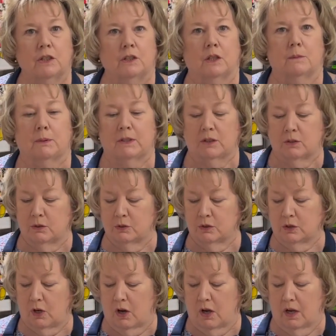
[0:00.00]
could be
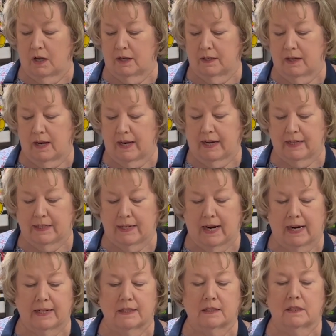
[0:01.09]
used on a
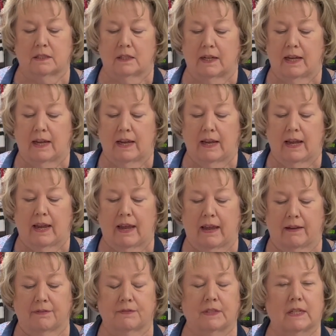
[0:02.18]
nice,
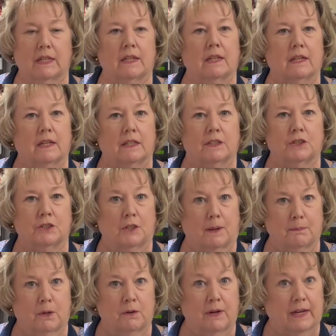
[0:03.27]
hefty,
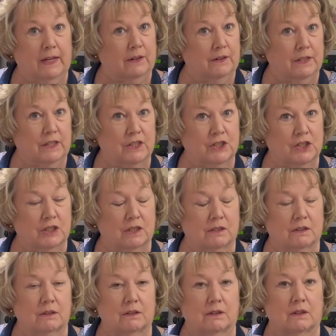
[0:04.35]
jumbo heritage
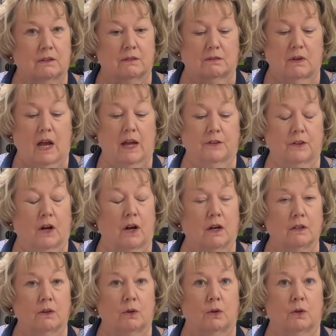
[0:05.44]
hot
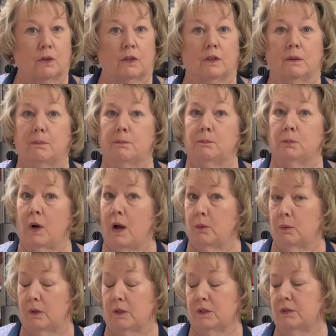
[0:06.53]
dog or
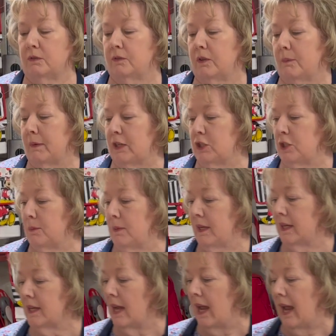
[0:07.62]
bratwurst from
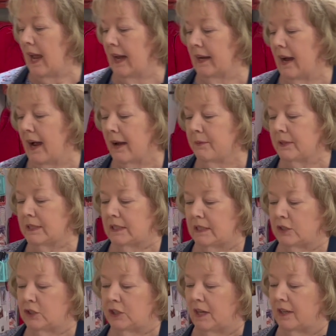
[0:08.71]
HEB. And I would
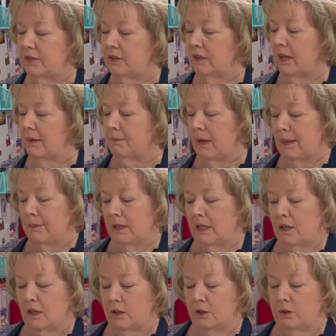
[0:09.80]
suggest that
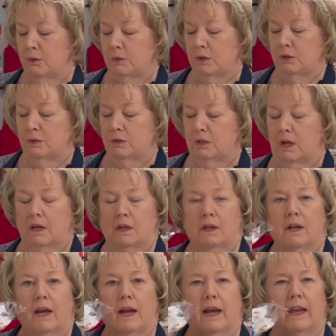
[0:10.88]
maybe you would use a
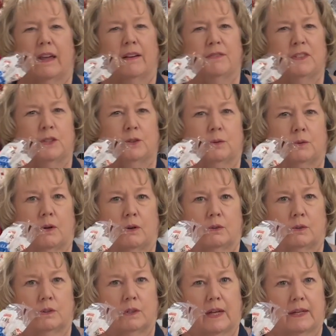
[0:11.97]
heftier
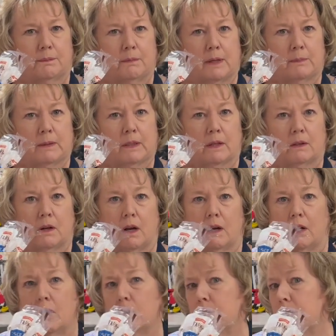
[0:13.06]
roll, like maybe
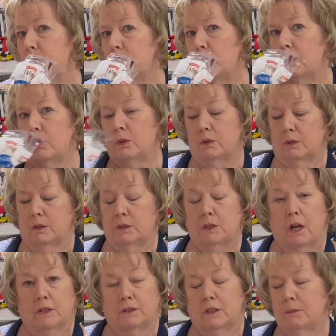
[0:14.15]
a hoagie roll or a
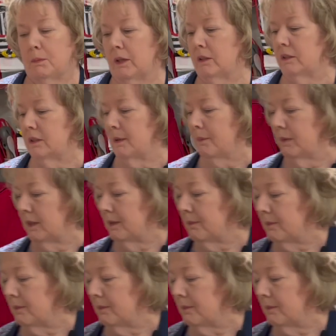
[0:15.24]
sausage bun or something.